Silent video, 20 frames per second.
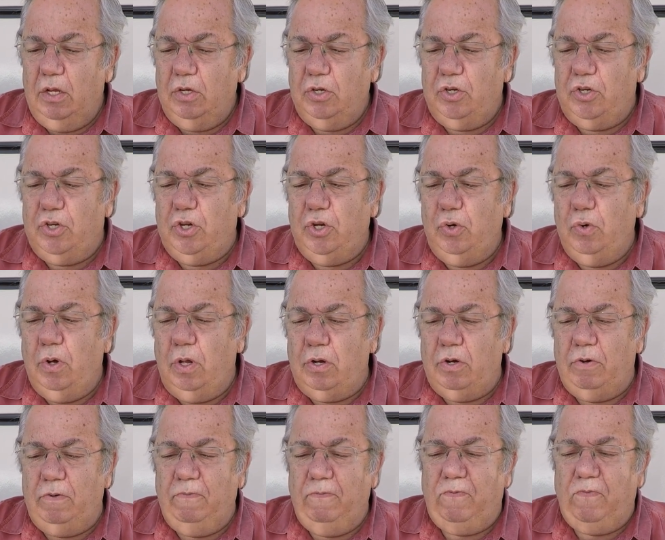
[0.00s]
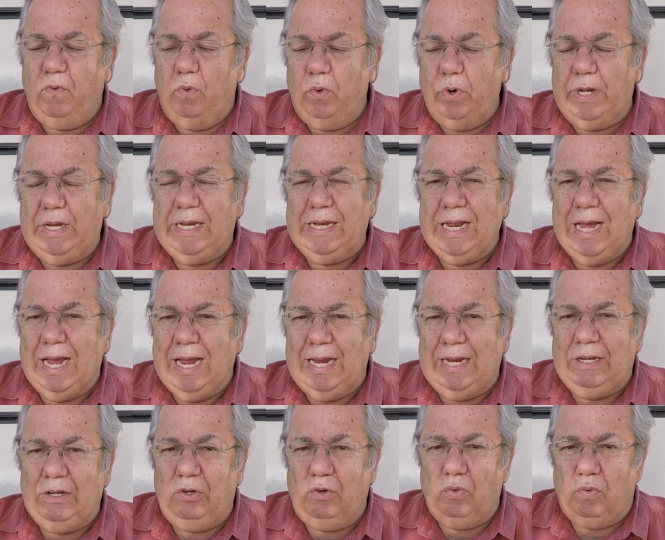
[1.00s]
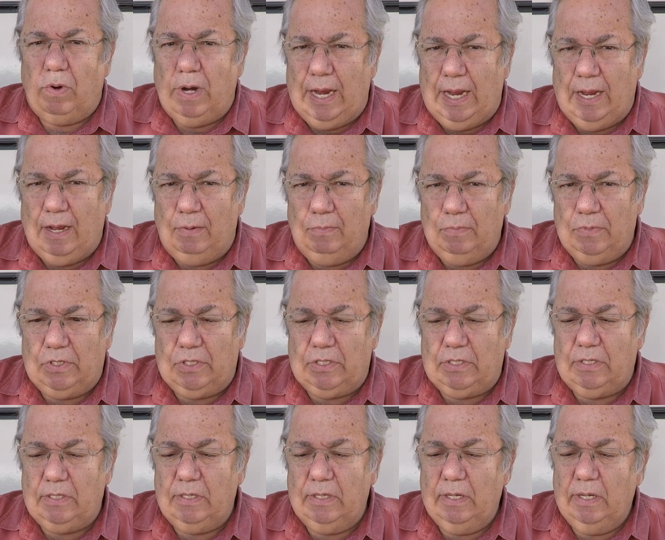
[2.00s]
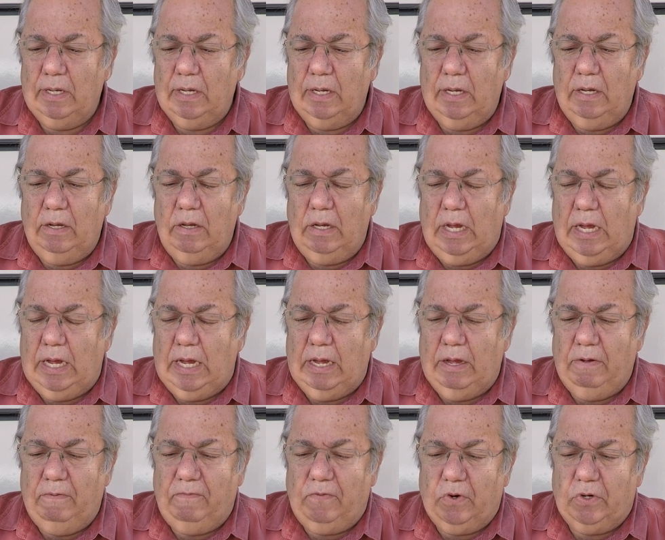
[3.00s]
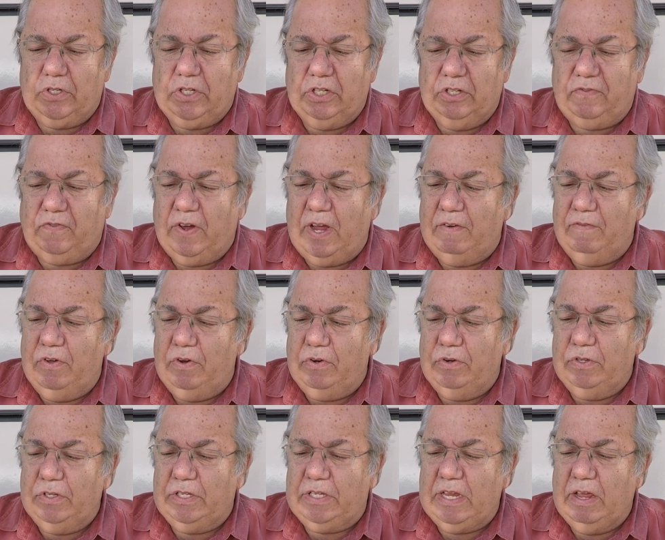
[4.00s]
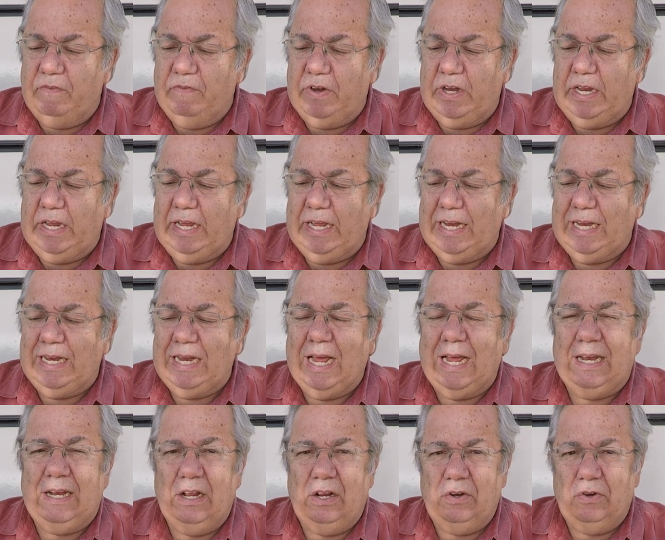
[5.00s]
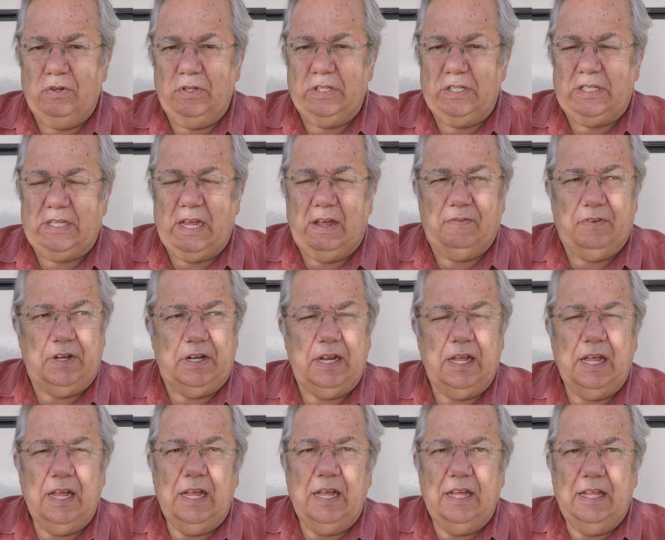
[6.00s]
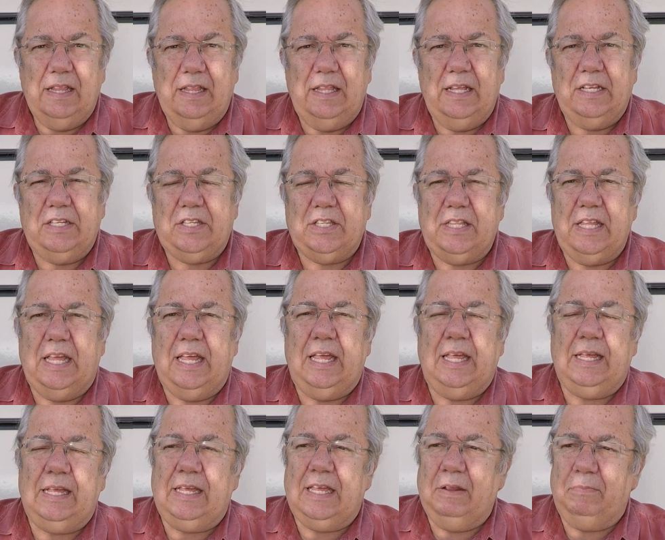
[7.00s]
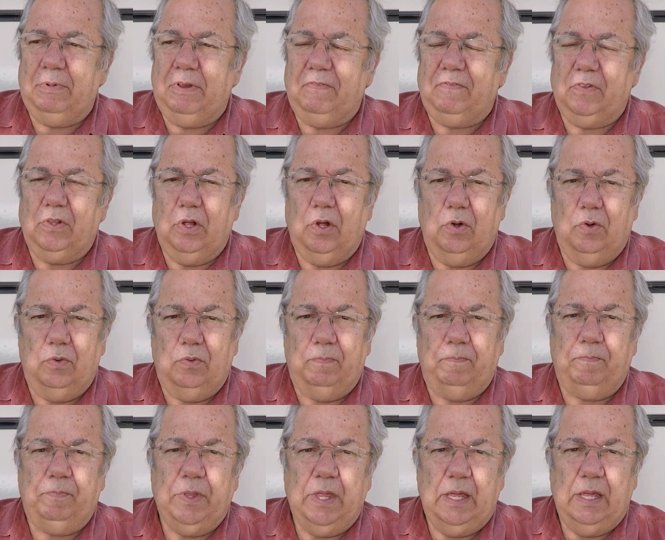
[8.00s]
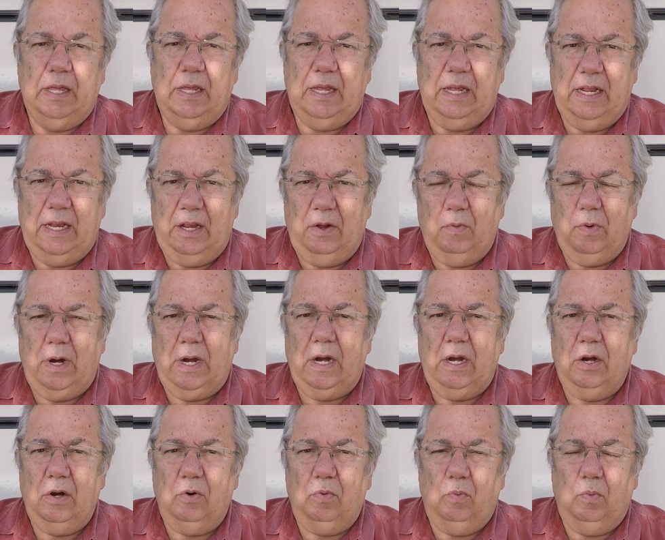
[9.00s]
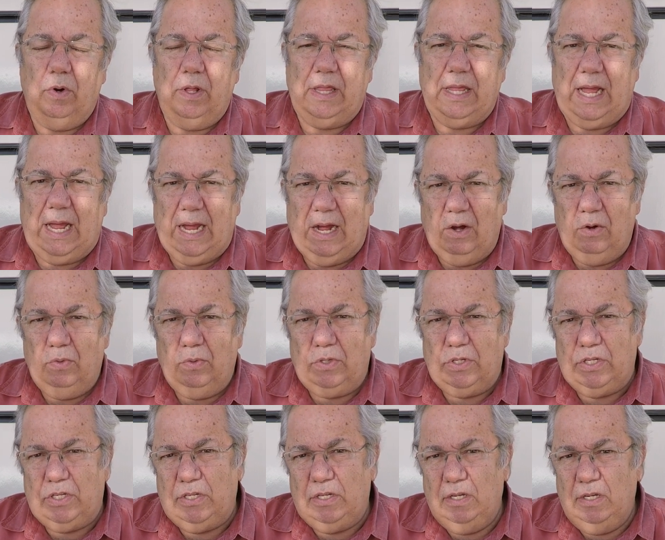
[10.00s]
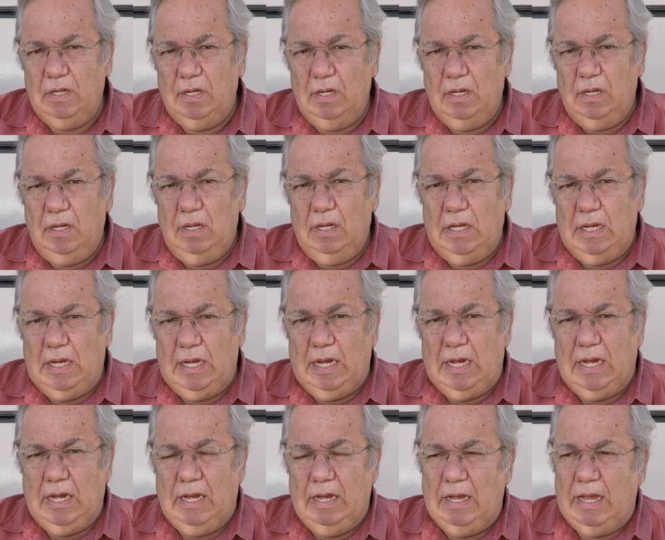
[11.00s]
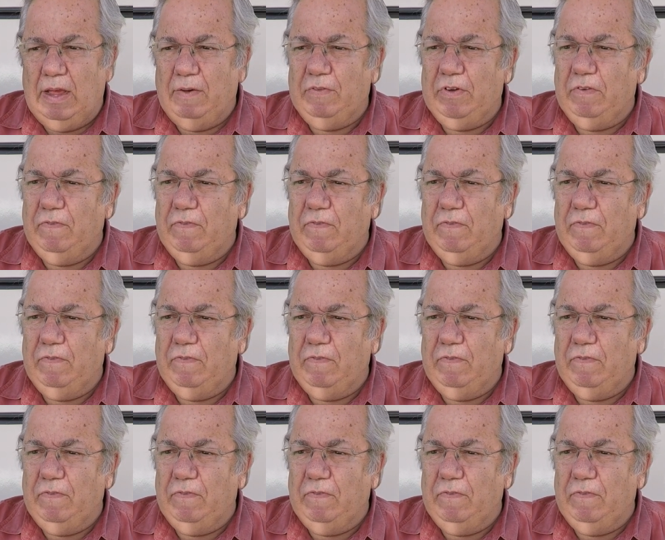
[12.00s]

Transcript: 249 grams. versus 570 and 907. This thing can be flown anywhere without having to